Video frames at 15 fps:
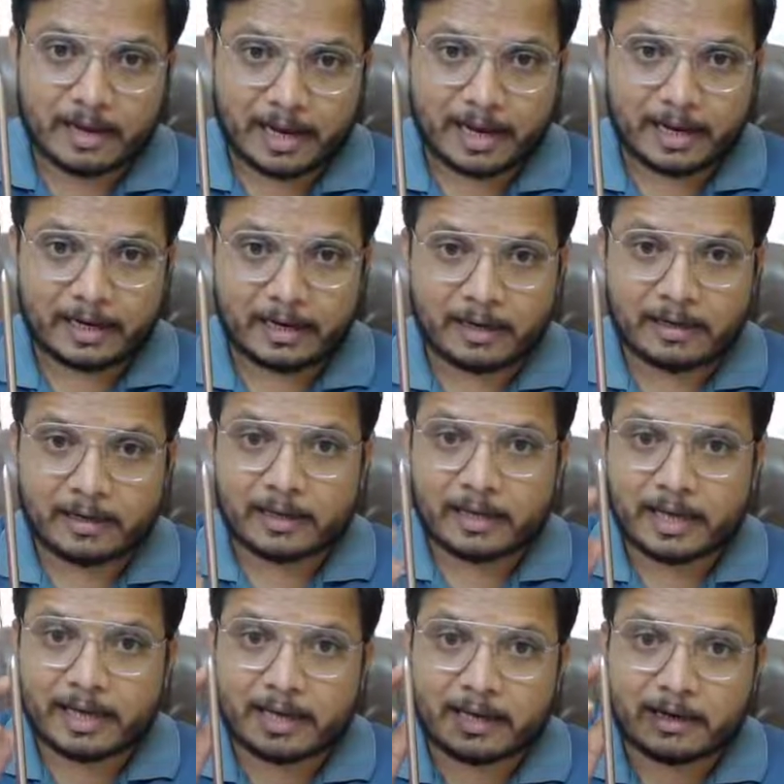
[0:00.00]
And
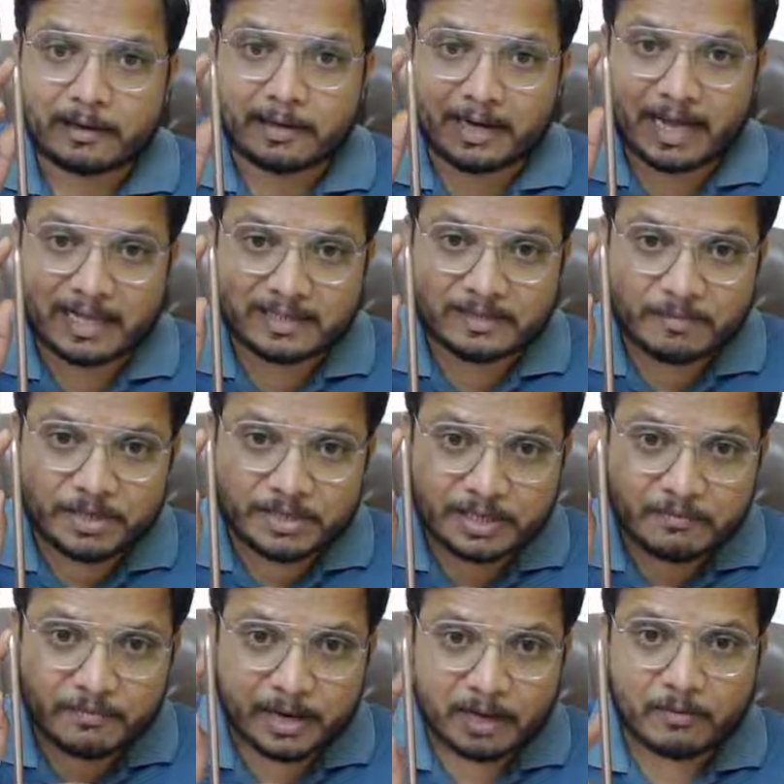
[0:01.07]
here
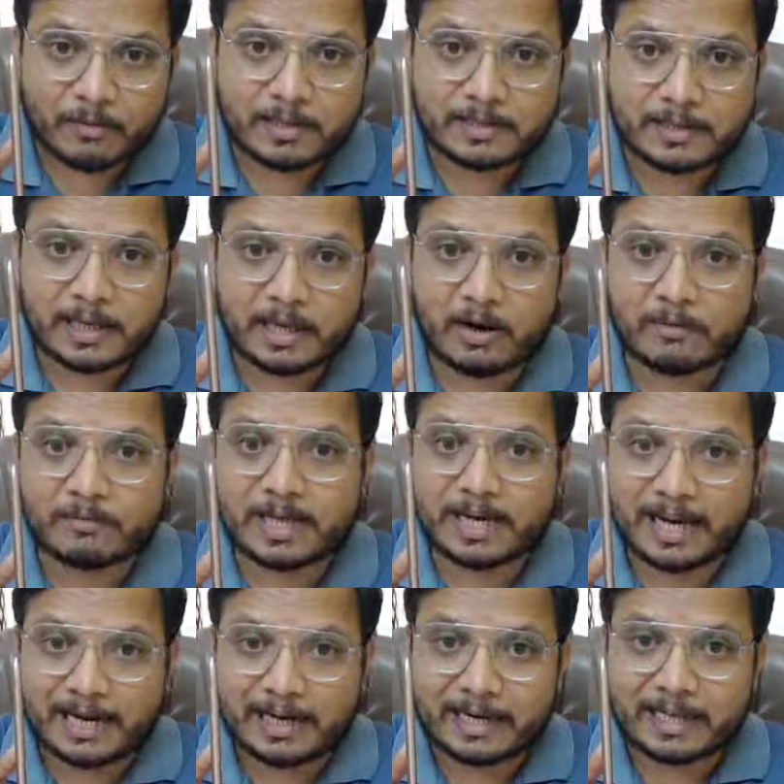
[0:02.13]
transmission frequency of that
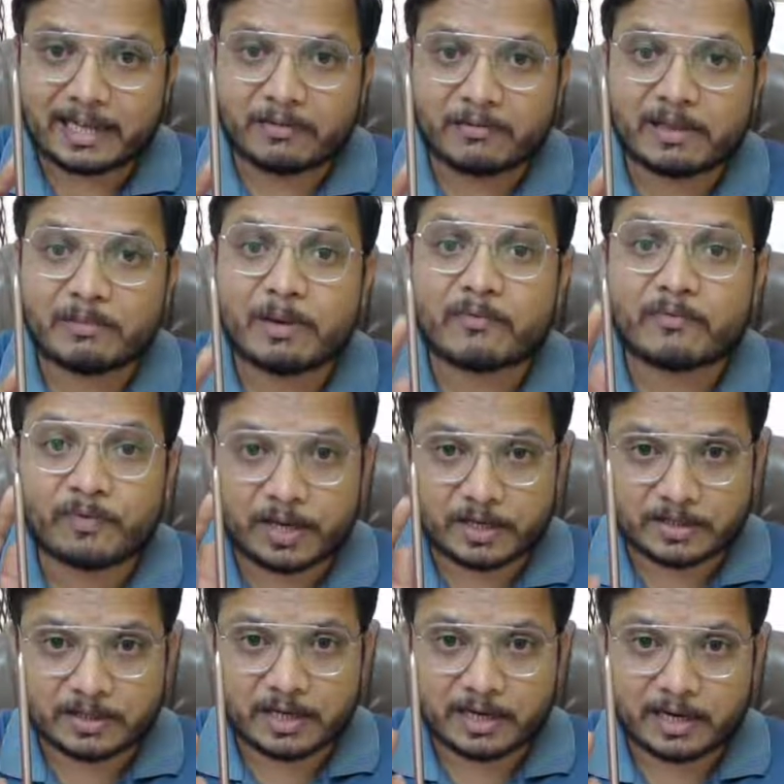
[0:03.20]
antenna will be
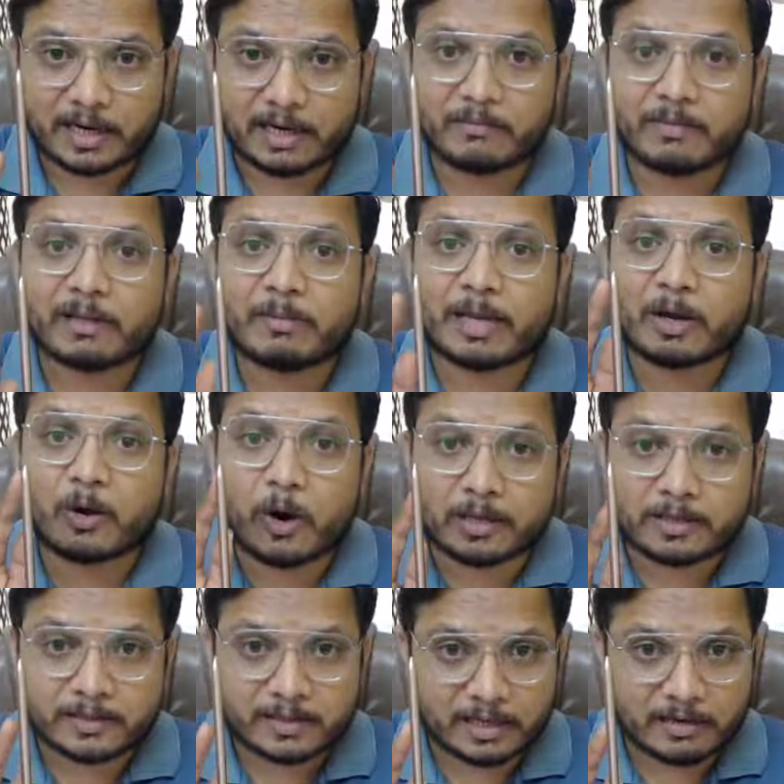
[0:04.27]
fixed. It will be
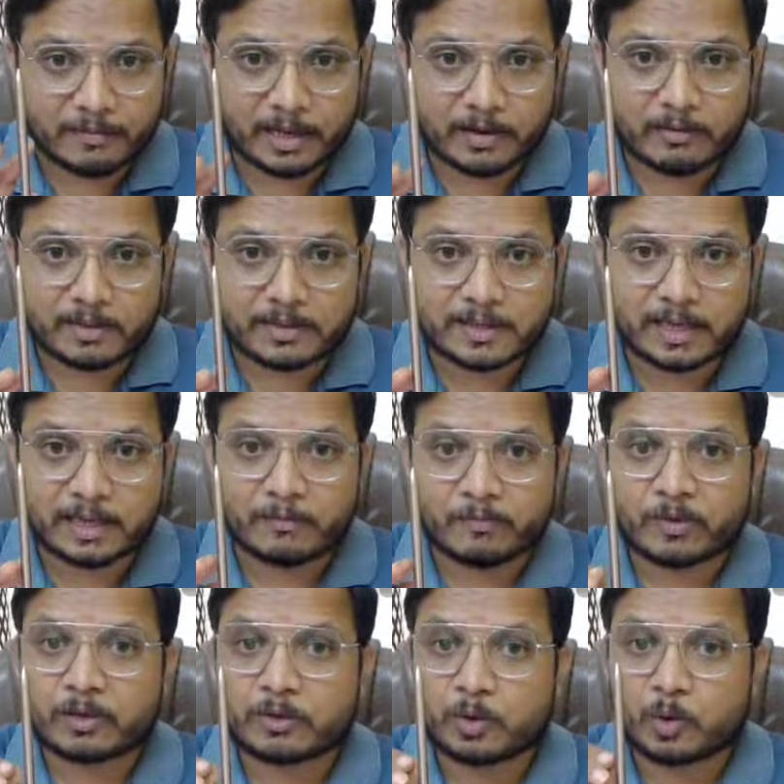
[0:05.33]
constant frequency
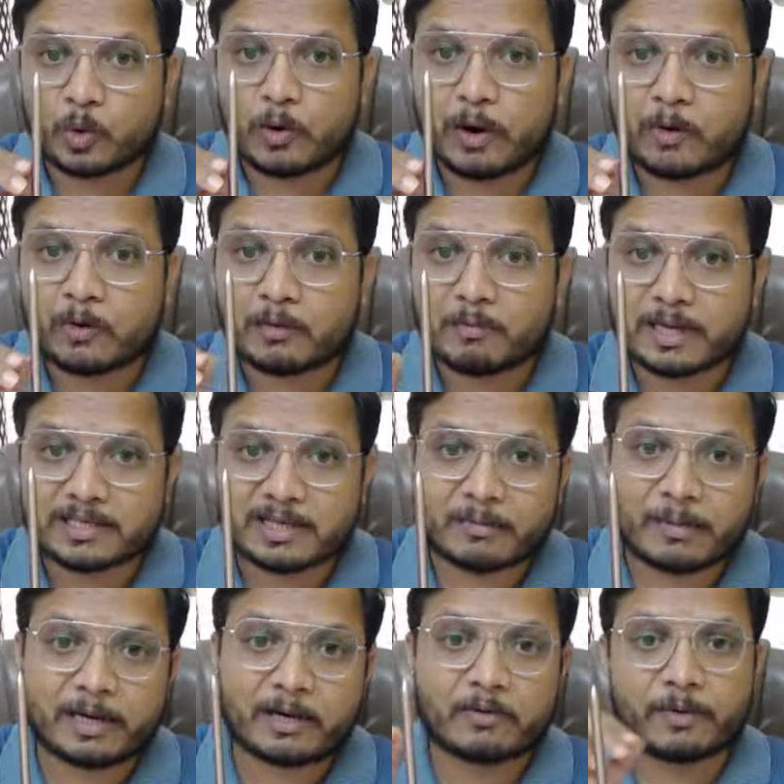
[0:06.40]
throughout
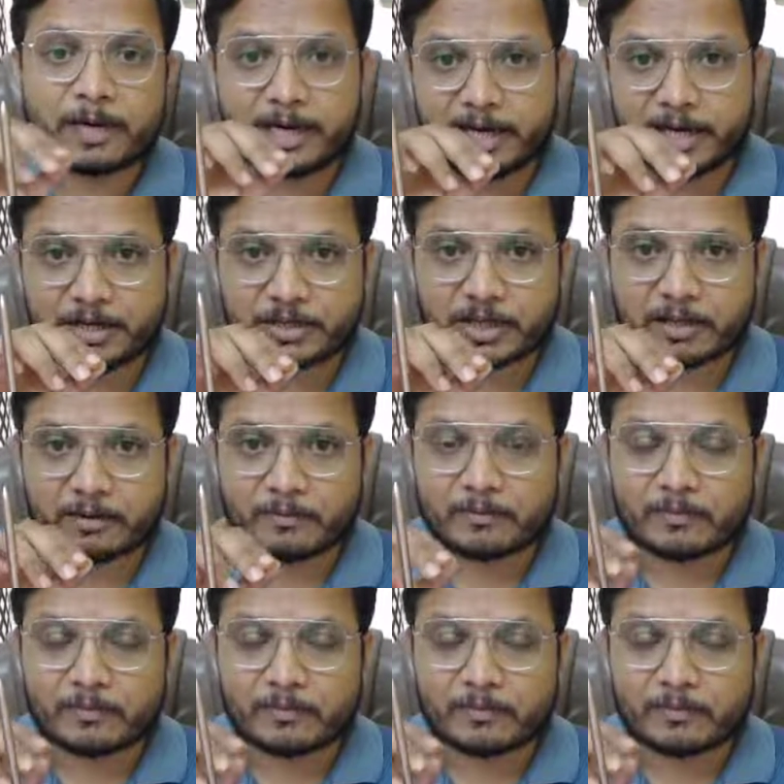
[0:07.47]
measurement of radiation.